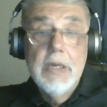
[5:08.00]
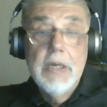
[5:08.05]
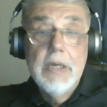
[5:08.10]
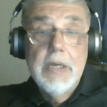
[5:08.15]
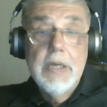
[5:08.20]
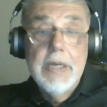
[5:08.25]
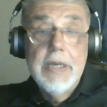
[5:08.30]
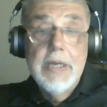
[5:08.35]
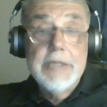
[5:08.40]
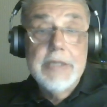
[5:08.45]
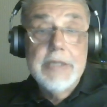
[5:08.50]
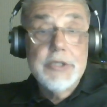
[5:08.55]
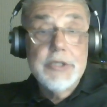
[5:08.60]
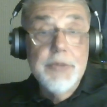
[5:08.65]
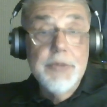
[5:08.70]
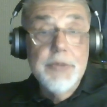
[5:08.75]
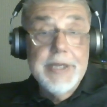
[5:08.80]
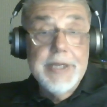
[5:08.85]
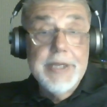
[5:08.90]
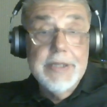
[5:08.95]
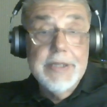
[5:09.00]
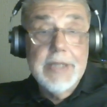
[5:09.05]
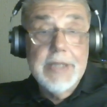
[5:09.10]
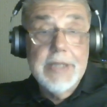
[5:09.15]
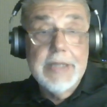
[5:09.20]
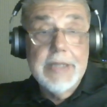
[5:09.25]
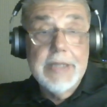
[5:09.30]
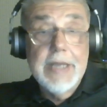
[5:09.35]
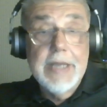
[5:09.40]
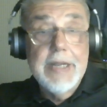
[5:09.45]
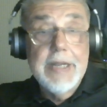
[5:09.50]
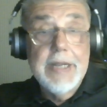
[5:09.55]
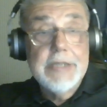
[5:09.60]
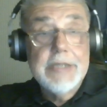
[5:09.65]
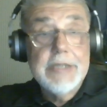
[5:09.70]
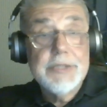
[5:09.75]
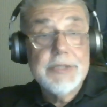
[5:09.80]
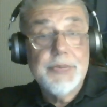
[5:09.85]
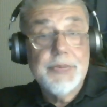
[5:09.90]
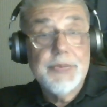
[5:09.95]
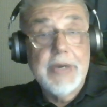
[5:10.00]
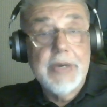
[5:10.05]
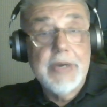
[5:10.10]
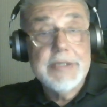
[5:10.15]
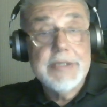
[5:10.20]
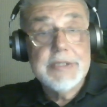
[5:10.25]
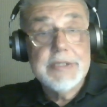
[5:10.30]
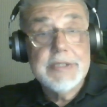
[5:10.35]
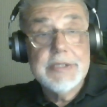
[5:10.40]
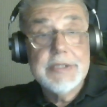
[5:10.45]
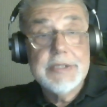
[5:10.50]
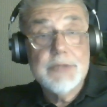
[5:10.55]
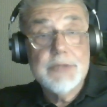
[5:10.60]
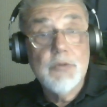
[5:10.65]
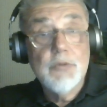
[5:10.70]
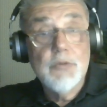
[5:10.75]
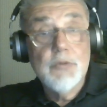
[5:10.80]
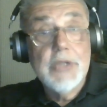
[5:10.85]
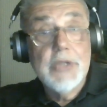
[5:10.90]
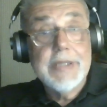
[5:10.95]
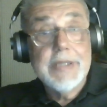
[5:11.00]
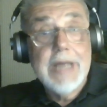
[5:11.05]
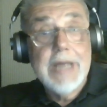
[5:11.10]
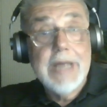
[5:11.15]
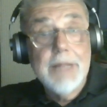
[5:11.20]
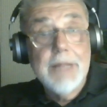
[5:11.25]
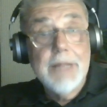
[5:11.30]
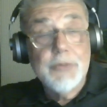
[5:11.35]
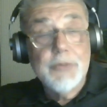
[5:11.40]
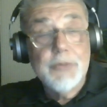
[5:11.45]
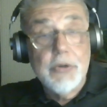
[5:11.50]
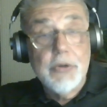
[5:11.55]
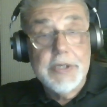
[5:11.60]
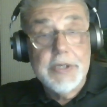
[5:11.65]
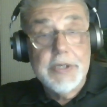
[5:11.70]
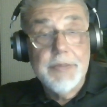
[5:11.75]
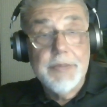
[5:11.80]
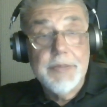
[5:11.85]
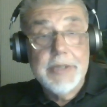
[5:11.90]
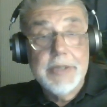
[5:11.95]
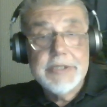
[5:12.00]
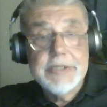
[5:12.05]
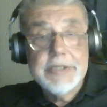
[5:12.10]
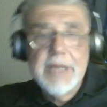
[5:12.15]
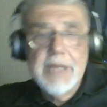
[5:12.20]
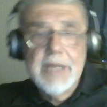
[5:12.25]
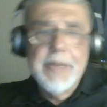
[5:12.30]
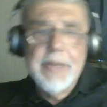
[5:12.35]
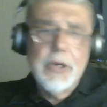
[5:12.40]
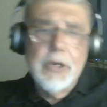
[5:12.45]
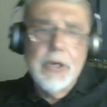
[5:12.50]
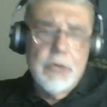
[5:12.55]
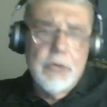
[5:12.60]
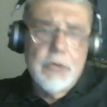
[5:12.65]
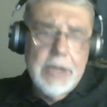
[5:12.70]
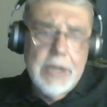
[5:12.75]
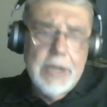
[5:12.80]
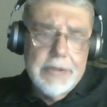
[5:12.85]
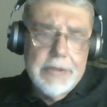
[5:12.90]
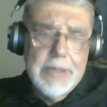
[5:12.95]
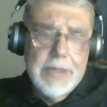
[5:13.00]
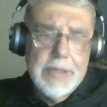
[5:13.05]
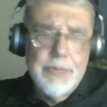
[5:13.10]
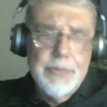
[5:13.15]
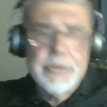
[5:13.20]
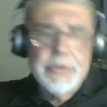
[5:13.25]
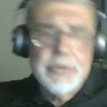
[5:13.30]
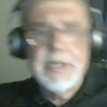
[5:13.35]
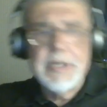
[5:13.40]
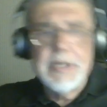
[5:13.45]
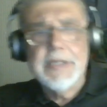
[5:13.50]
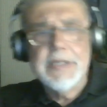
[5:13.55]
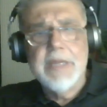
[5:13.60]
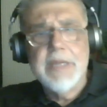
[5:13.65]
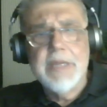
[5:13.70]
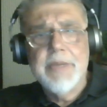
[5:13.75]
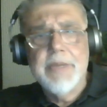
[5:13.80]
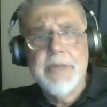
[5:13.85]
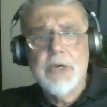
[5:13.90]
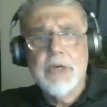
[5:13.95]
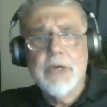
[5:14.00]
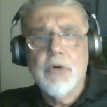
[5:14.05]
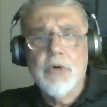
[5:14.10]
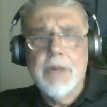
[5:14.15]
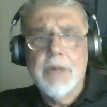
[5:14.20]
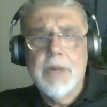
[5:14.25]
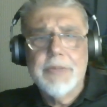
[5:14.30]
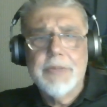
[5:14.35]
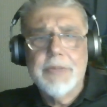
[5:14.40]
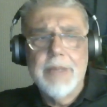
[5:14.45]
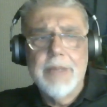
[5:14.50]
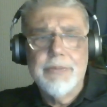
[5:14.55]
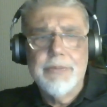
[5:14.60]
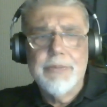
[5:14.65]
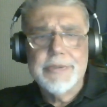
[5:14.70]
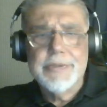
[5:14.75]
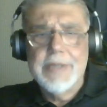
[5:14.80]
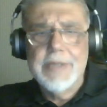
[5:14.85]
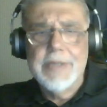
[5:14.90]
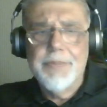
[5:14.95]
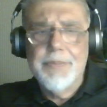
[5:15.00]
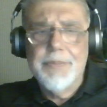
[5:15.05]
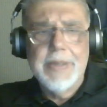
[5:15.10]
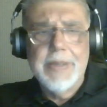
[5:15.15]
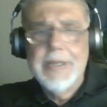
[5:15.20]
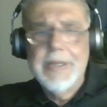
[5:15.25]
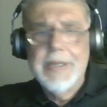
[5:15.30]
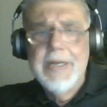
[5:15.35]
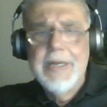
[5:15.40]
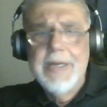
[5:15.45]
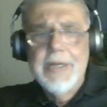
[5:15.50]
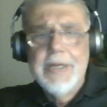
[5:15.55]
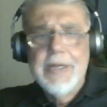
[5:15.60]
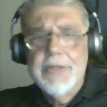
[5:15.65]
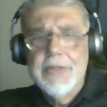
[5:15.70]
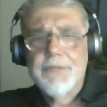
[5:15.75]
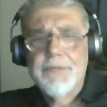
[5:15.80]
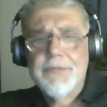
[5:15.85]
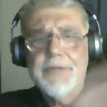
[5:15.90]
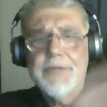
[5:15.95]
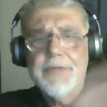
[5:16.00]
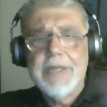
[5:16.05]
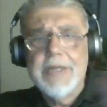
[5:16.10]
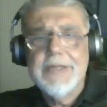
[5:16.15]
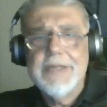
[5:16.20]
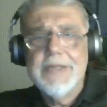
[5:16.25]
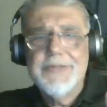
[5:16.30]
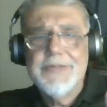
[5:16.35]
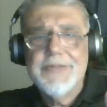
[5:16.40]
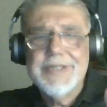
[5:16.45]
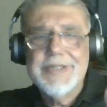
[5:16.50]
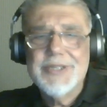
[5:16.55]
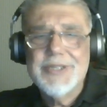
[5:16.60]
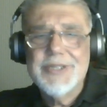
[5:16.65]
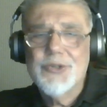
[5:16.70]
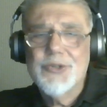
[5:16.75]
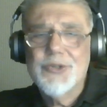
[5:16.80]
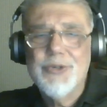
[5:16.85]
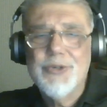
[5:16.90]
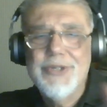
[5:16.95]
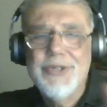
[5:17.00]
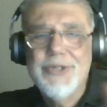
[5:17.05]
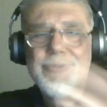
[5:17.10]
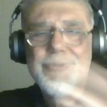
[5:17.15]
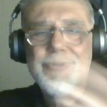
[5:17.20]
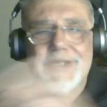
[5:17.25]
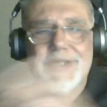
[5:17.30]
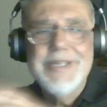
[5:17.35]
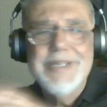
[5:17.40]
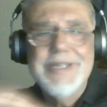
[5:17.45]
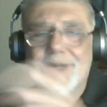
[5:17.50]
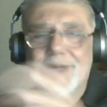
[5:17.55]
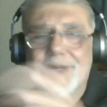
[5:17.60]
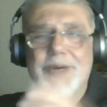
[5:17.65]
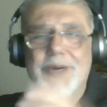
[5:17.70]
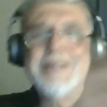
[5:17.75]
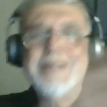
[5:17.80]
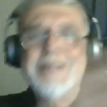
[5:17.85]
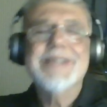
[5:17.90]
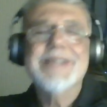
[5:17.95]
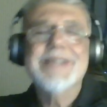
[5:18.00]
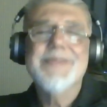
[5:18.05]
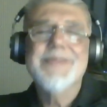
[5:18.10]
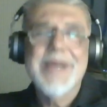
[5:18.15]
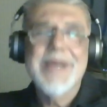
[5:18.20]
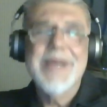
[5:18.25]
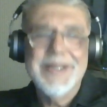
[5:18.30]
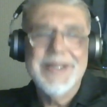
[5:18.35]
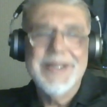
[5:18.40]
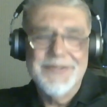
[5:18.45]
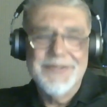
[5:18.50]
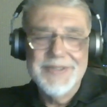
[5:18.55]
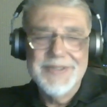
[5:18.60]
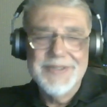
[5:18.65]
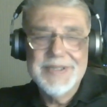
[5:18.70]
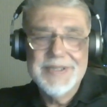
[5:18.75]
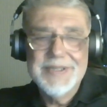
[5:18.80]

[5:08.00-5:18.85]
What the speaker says: Assuming that energy prices will not help Turkey much, they may go down 10%, they may go up 10%, but the trade deficit is so huge, either way, it doesn't make a difference.